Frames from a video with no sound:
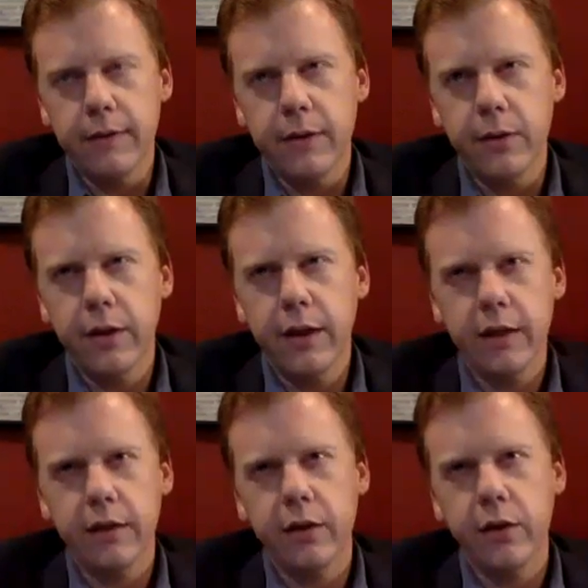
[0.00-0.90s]
you
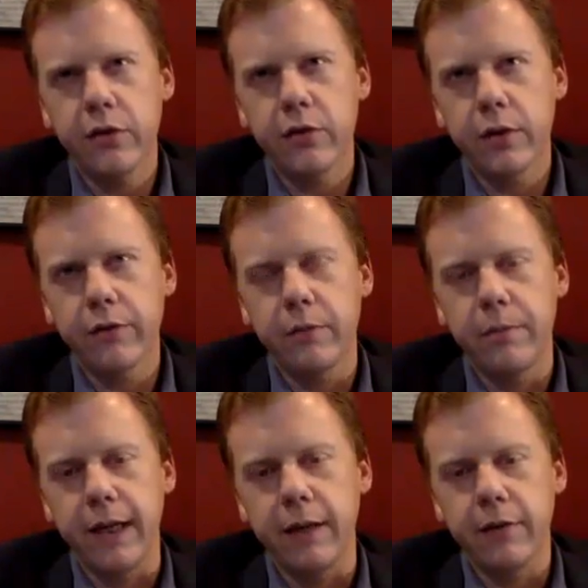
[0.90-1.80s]
could sort of
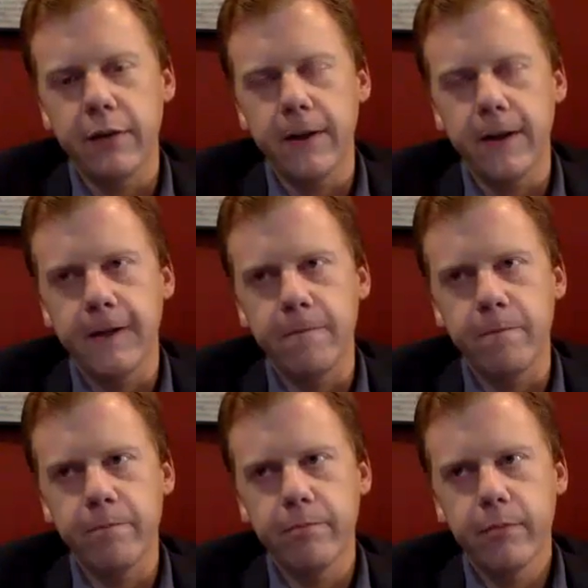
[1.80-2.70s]
debate
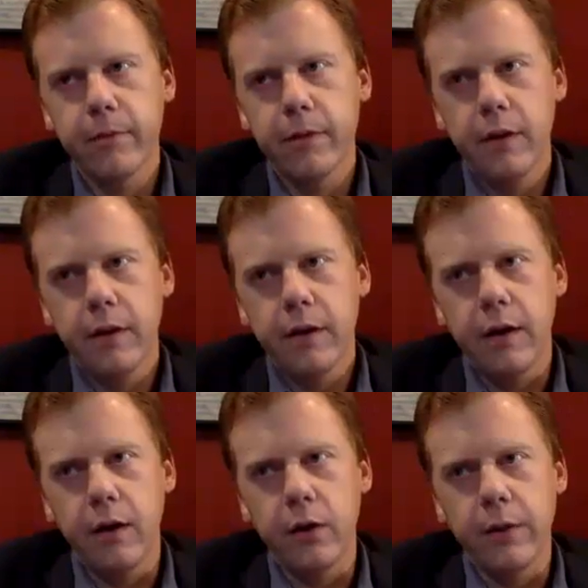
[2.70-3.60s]

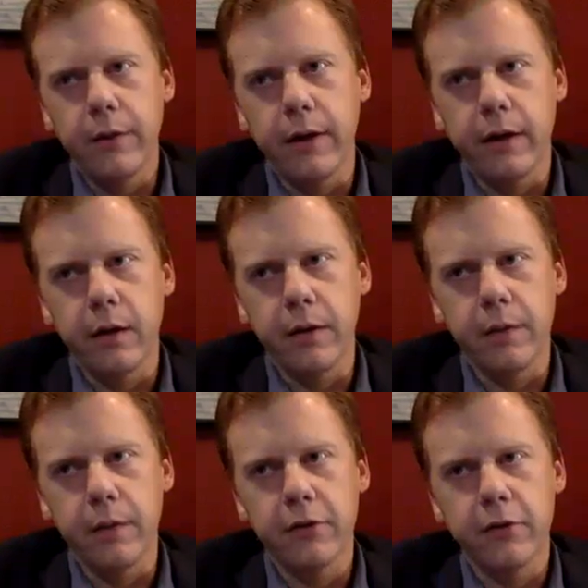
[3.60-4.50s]
how Democratic and
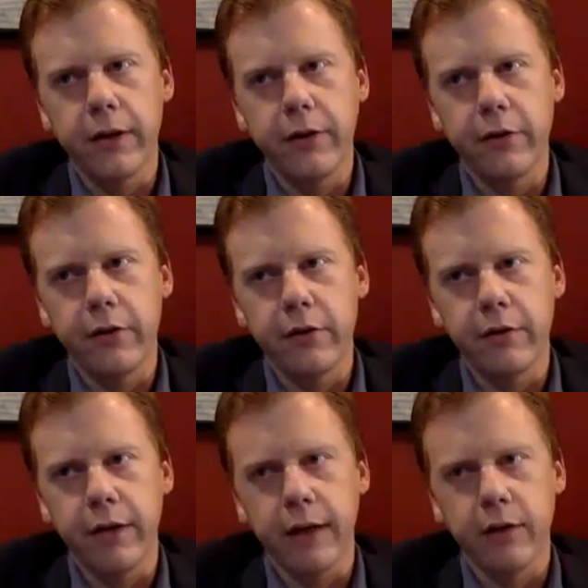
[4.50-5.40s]
Republican administrations
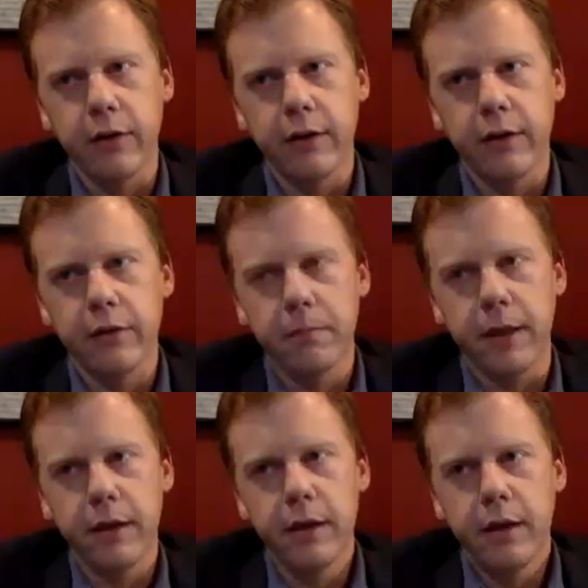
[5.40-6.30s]
have handled this,
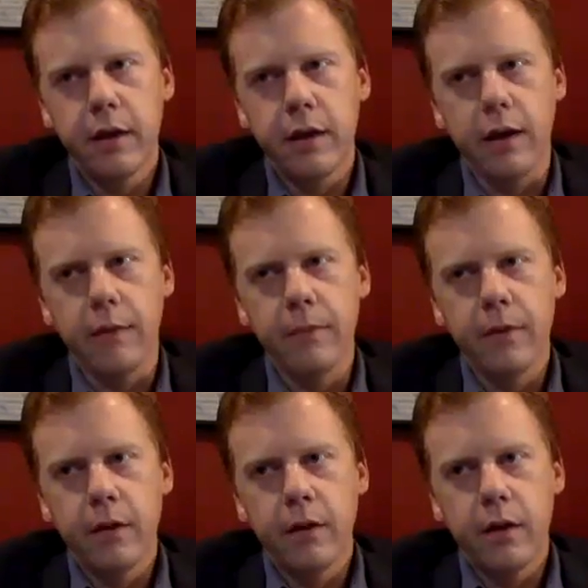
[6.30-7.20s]
but
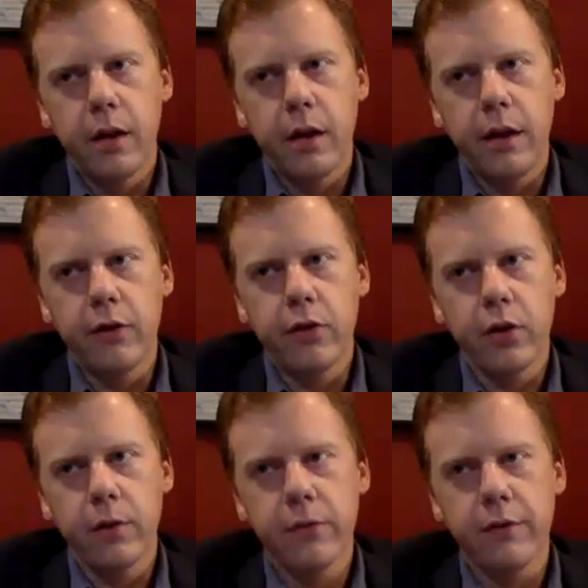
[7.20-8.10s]

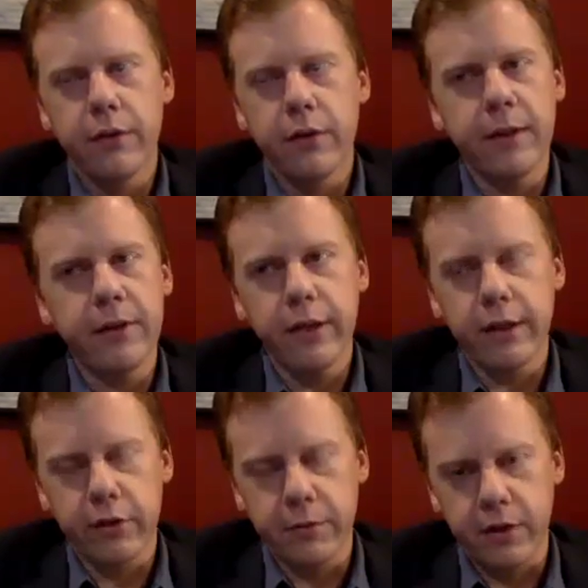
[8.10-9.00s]
especially
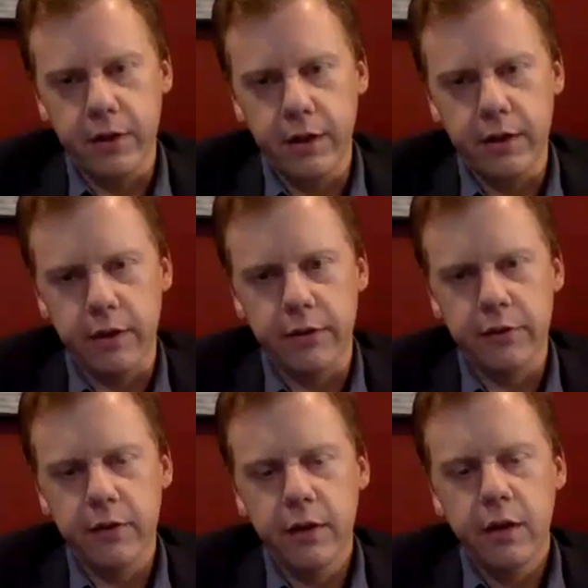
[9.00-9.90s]
in terms of
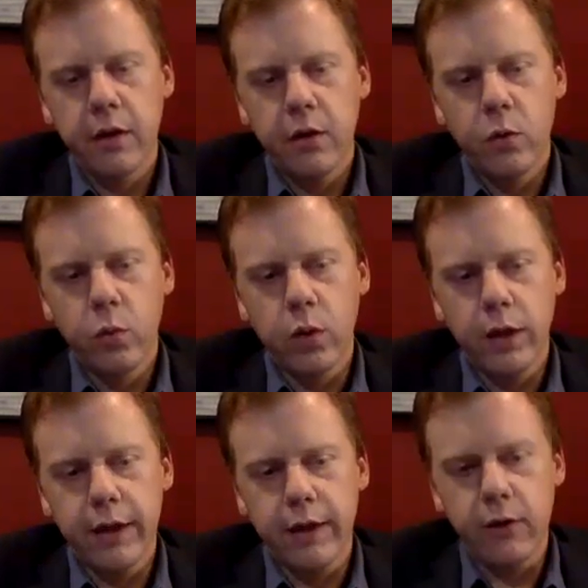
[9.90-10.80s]
Congress,
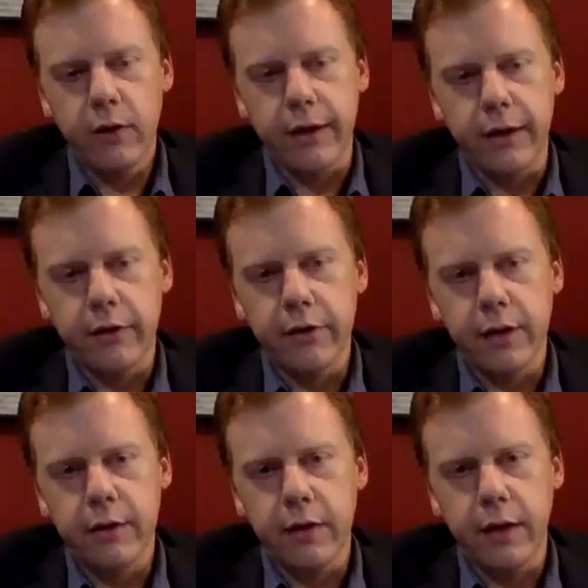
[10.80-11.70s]
one outlier is
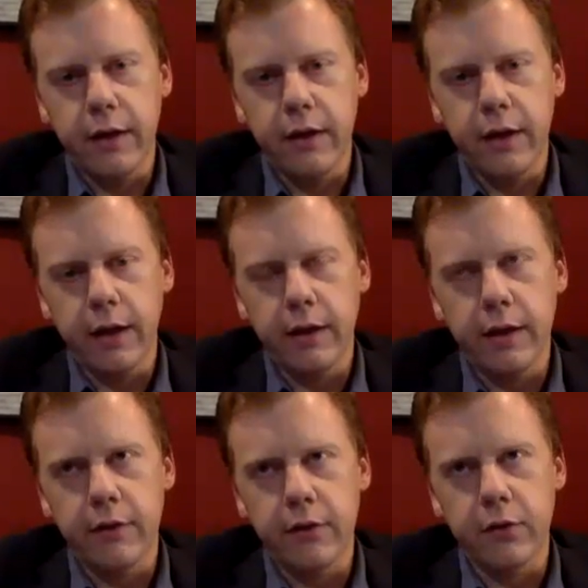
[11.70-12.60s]
that, and I
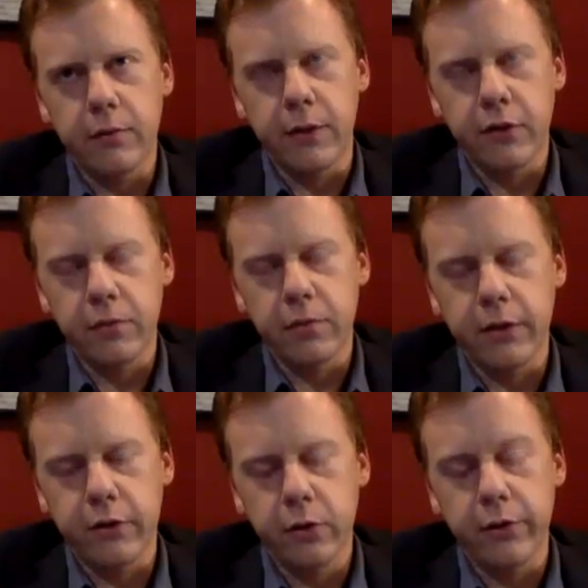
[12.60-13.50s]
think this is demonstrably
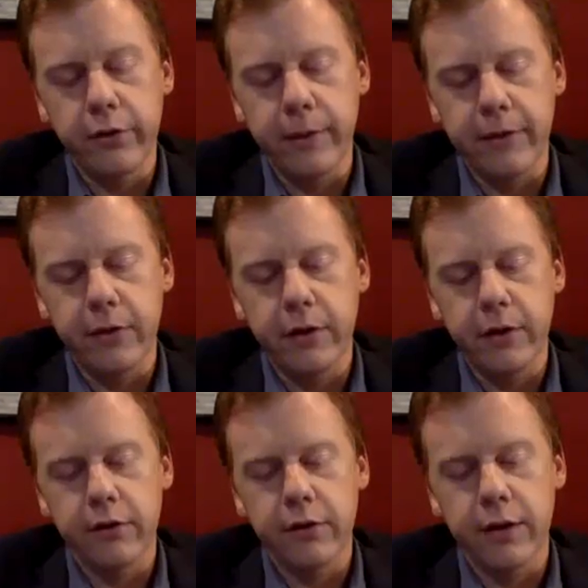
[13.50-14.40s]
true, especially the past few
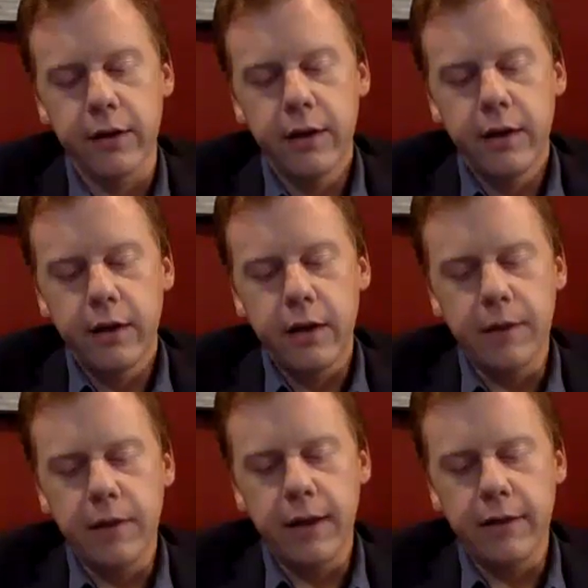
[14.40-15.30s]
years, is that
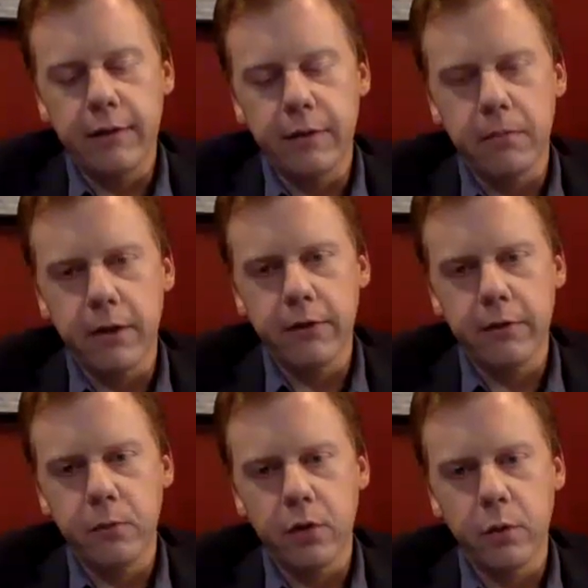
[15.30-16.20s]
Democrats have been much
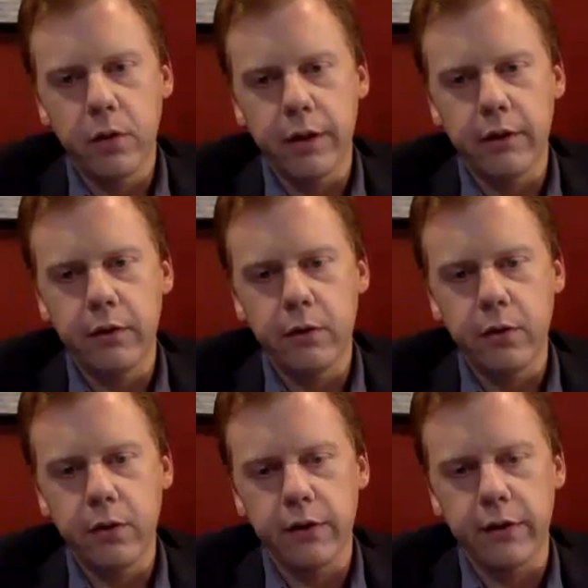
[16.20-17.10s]
more willing to
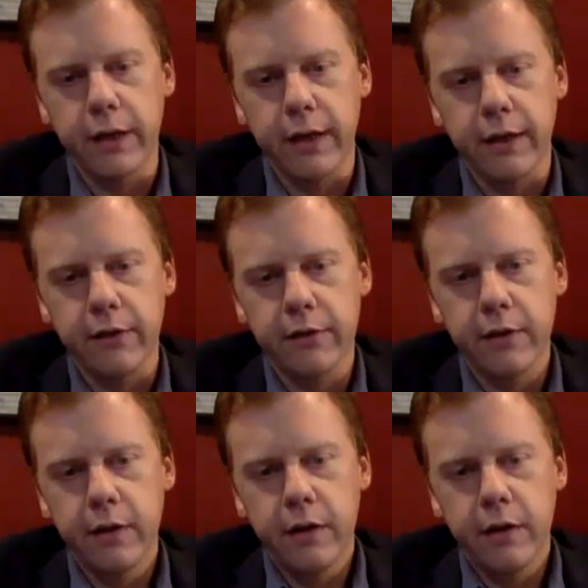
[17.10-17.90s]
criticize